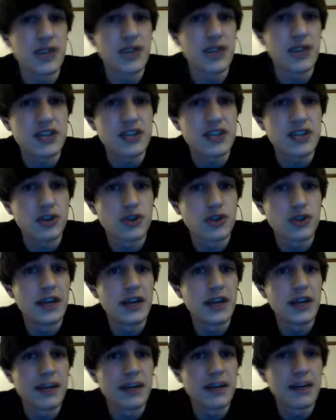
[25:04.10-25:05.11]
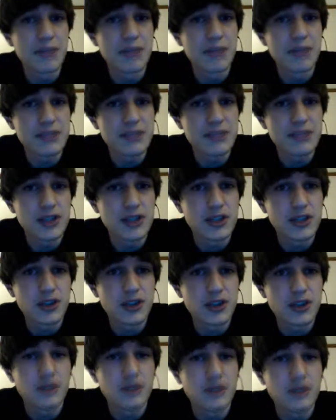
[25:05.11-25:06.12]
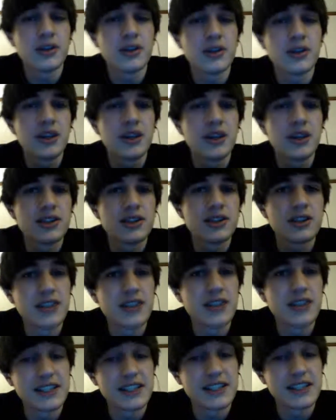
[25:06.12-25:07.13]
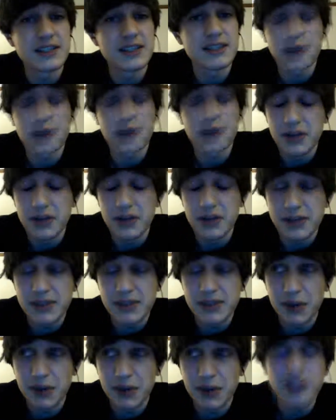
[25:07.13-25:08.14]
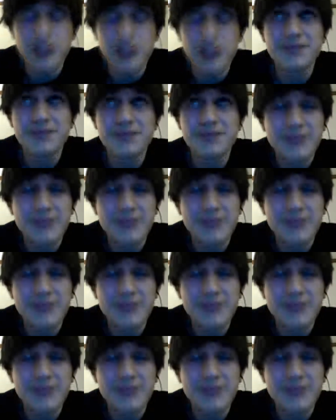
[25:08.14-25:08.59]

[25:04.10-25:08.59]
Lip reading: think it's true, it must be true. And since this argument's about religion,